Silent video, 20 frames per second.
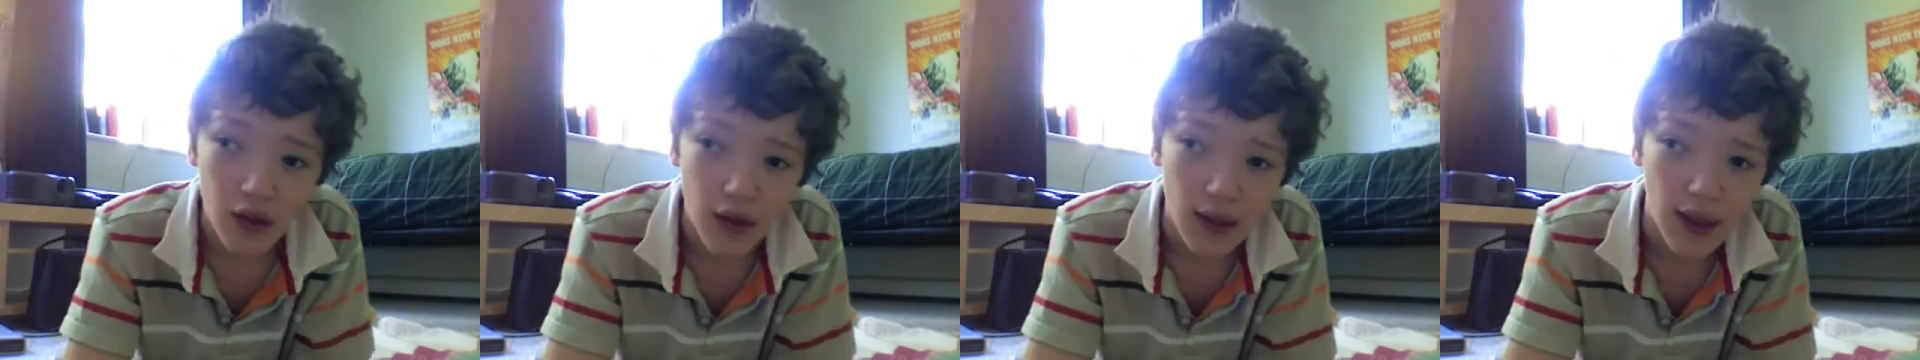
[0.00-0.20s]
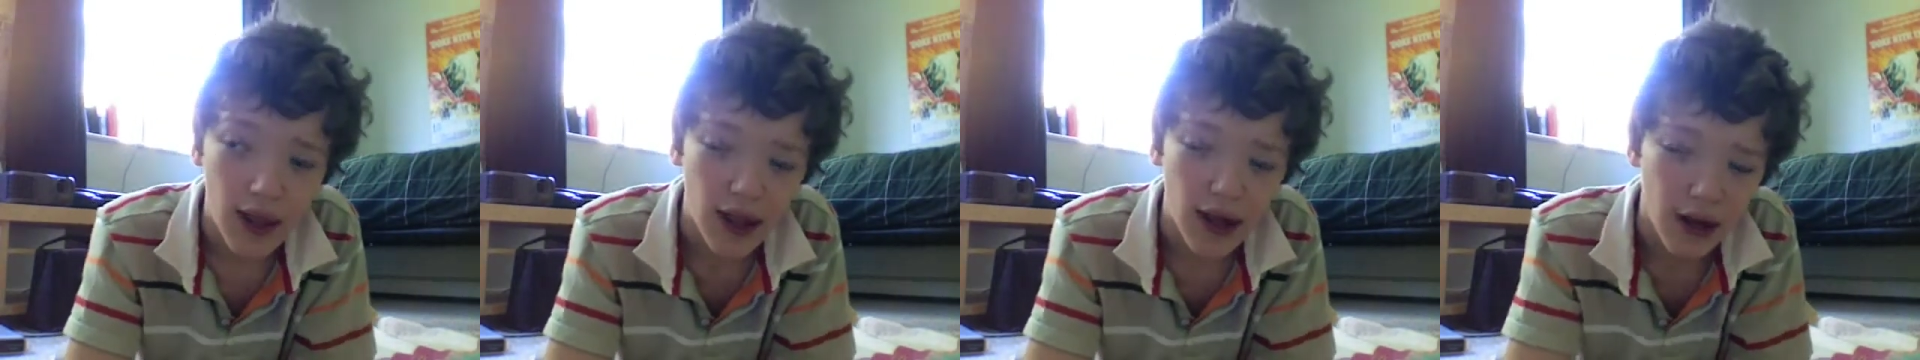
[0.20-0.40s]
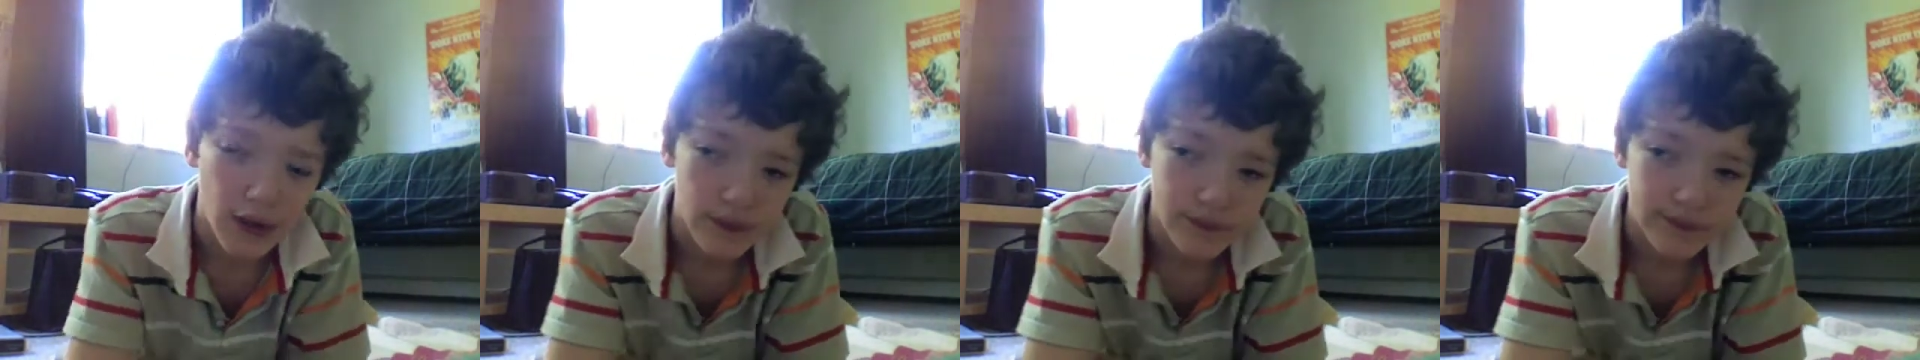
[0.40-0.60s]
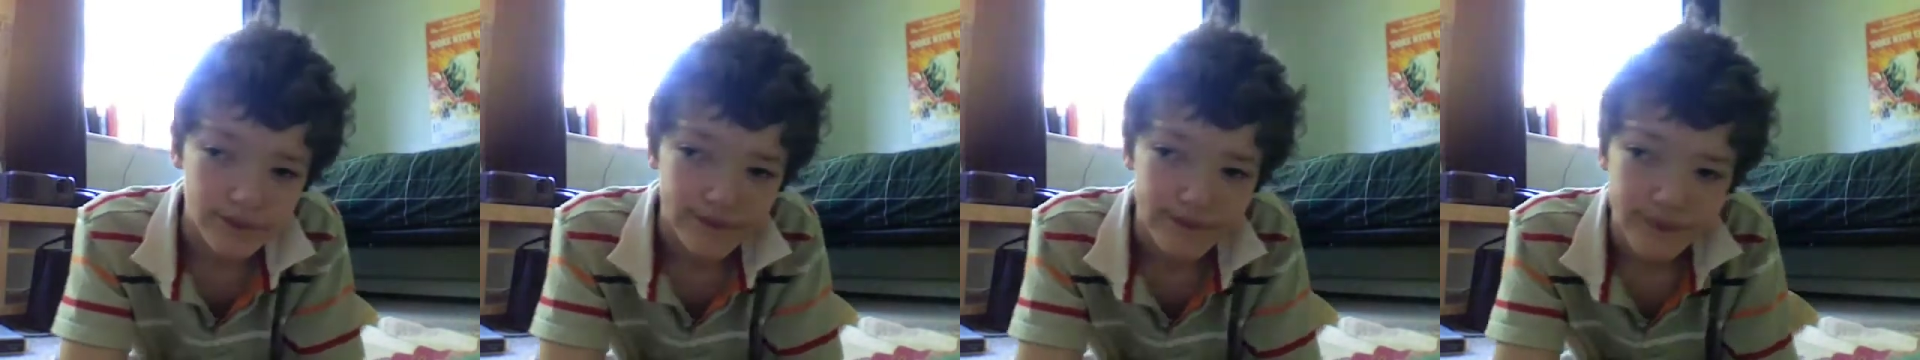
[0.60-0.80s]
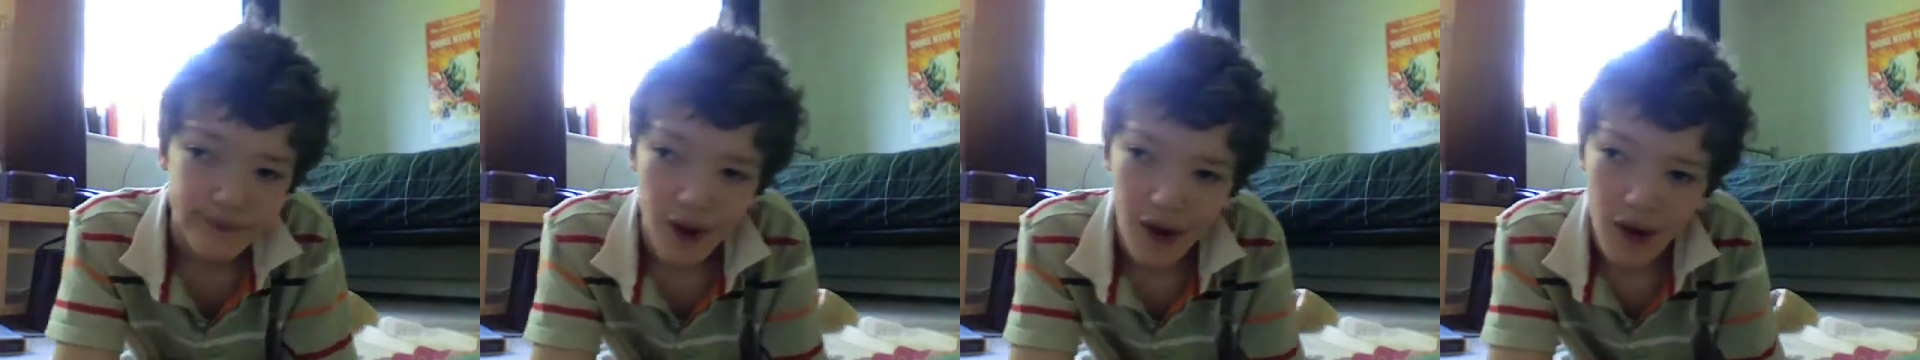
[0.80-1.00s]
that
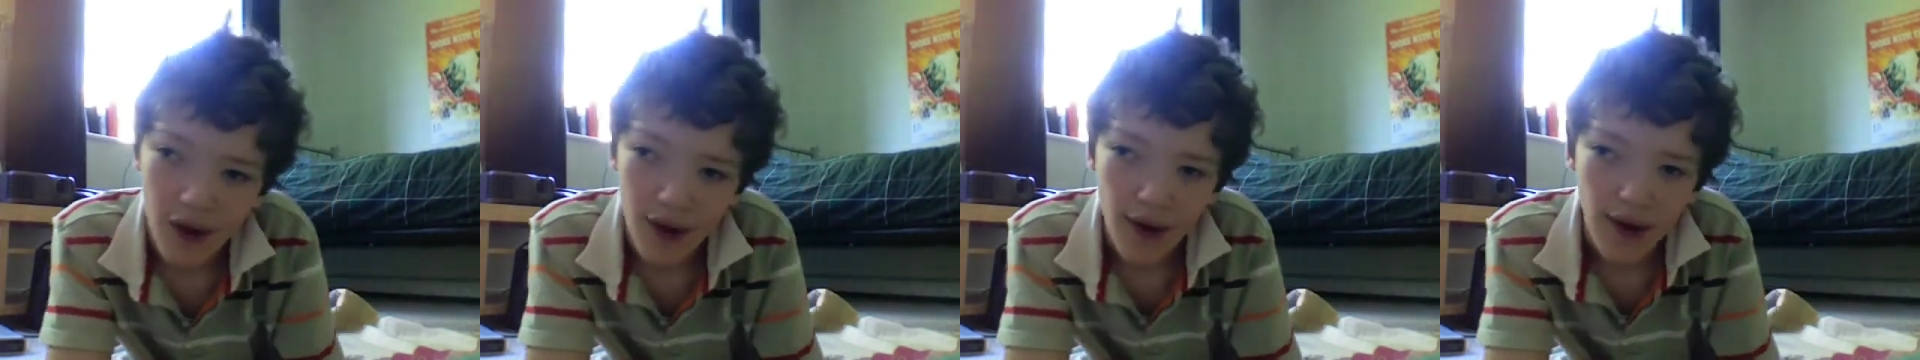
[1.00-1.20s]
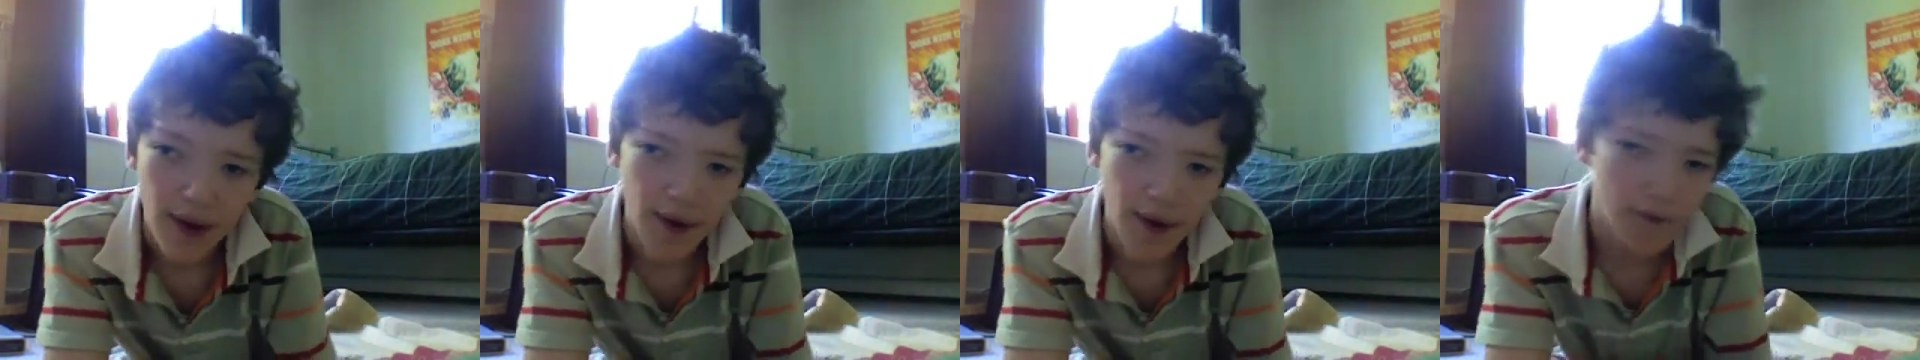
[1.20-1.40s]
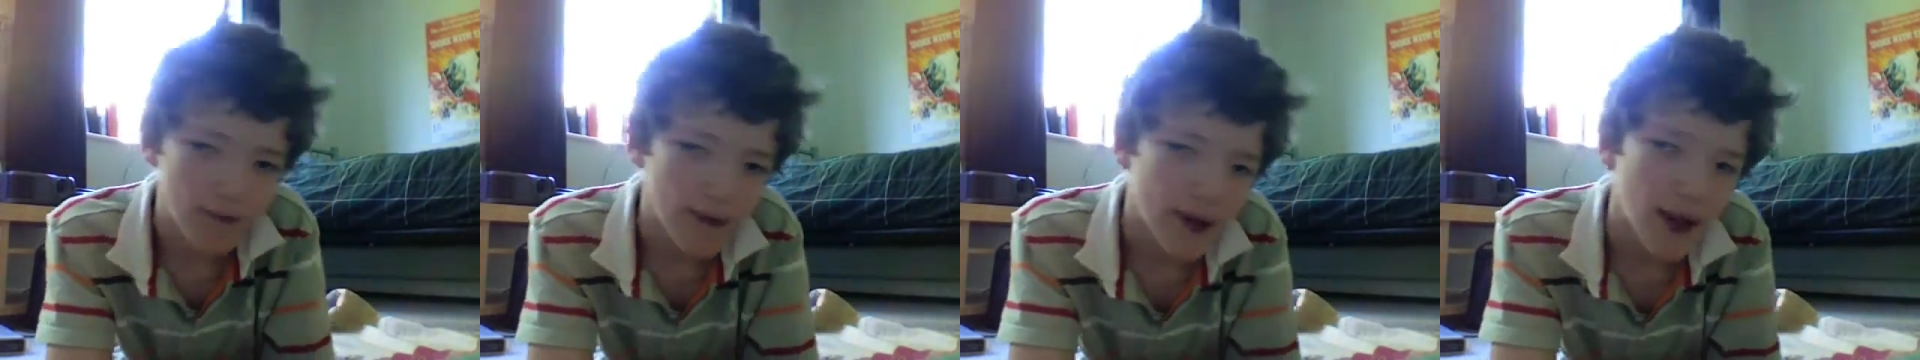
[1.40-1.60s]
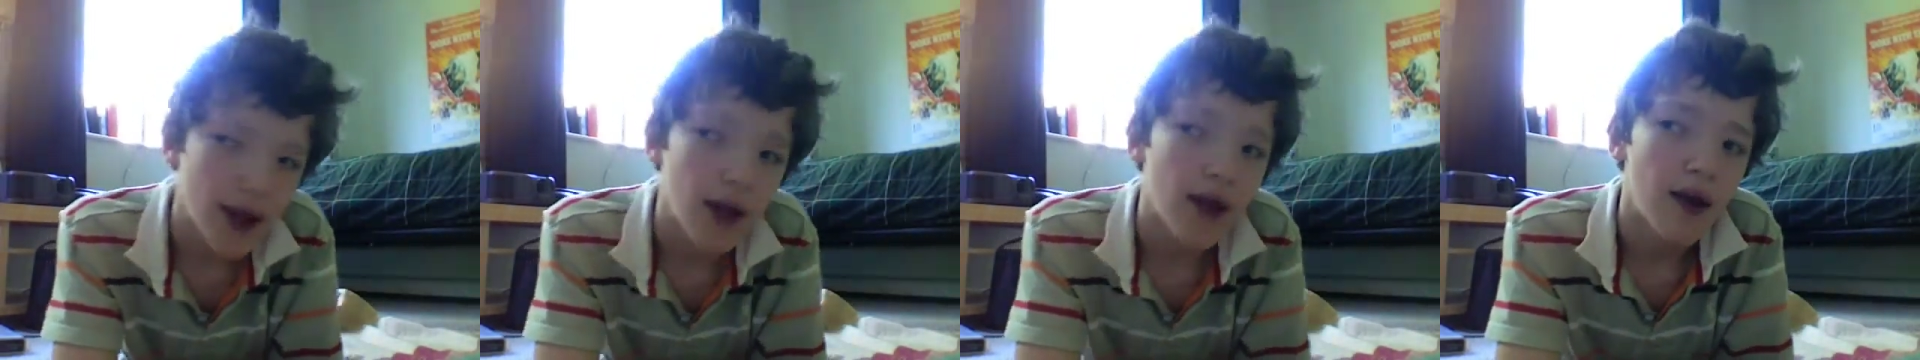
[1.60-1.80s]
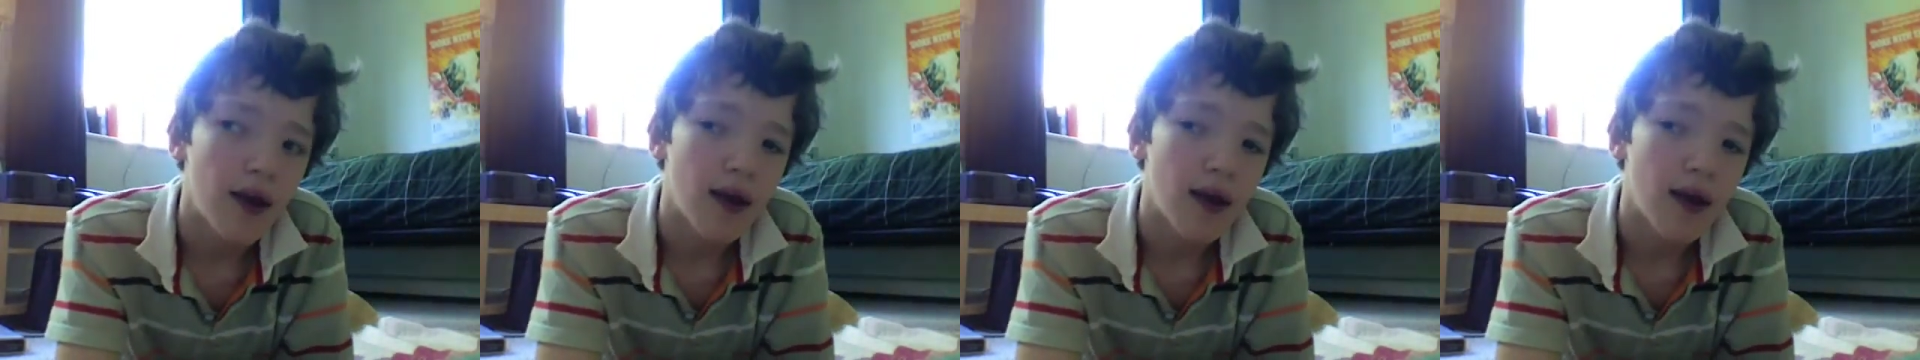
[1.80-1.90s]
if you,